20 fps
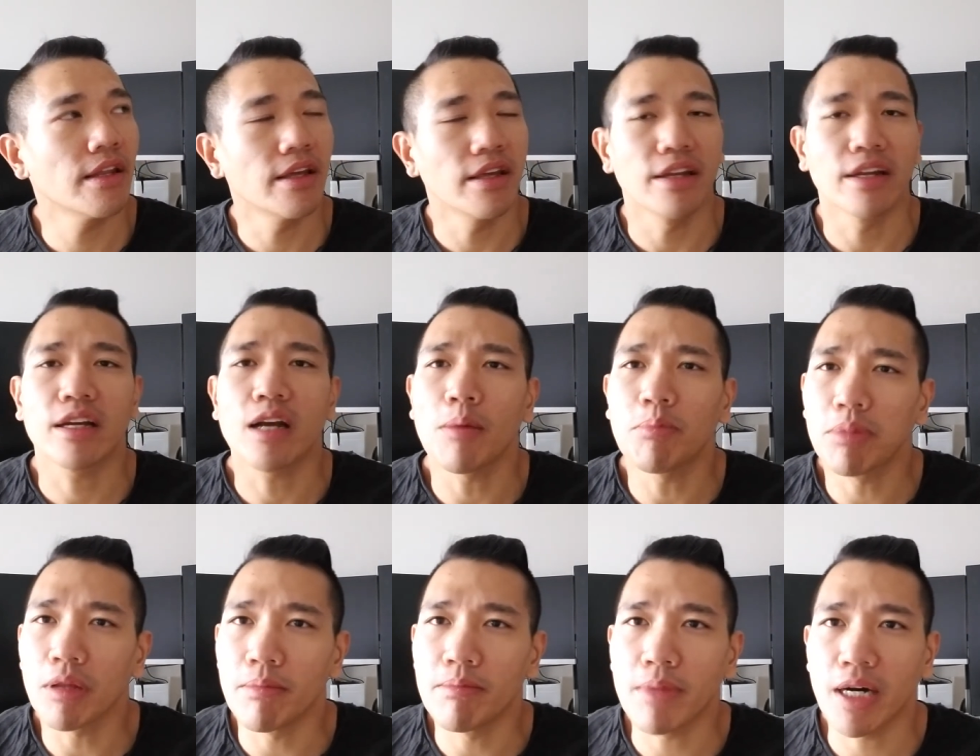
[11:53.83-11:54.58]
in a
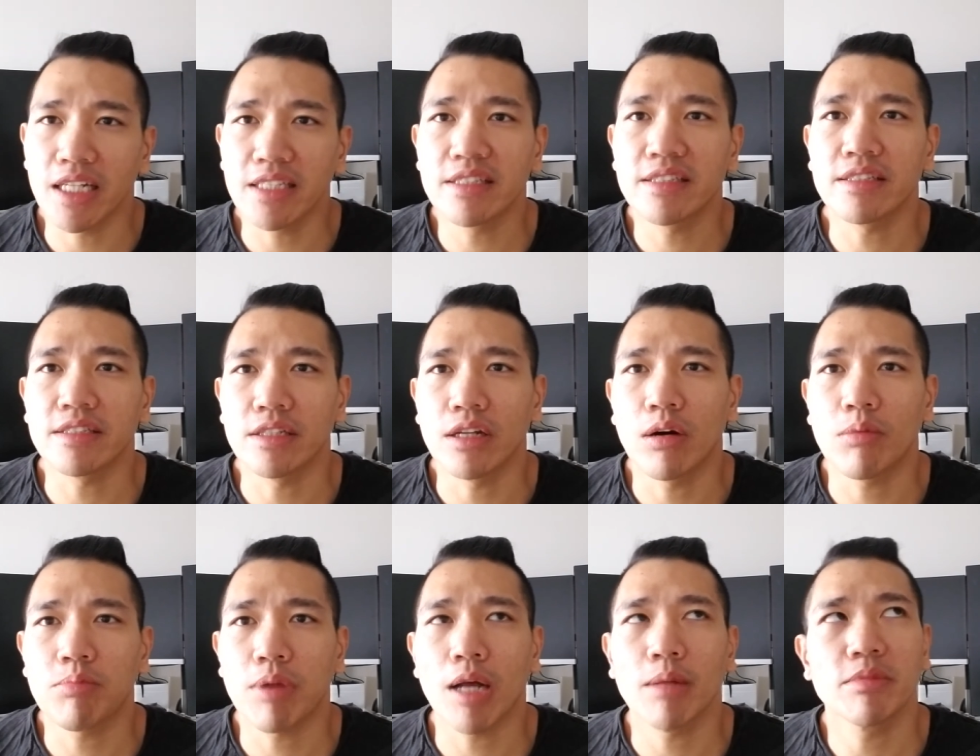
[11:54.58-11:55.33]
couple of months, you
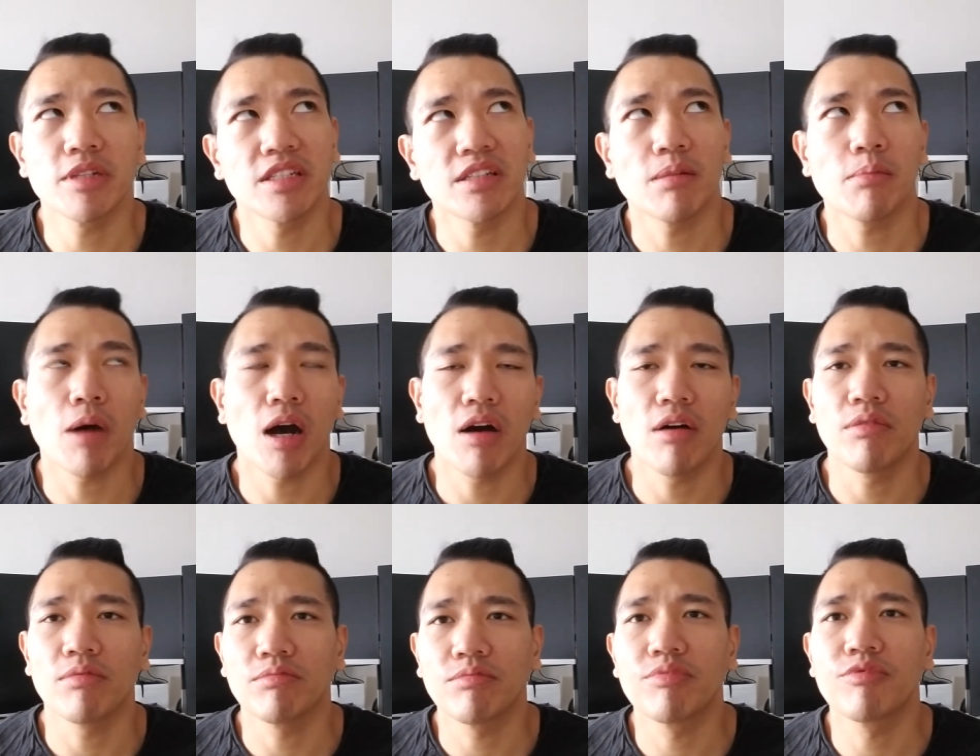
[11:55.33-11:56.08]
know, probably in
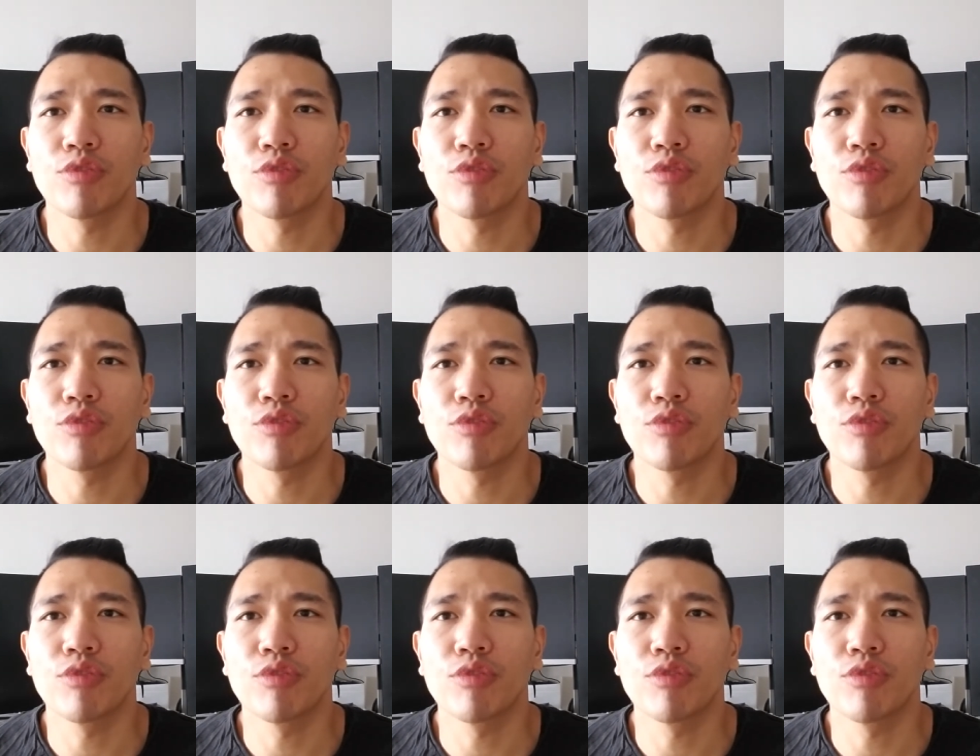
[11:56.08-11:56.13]
about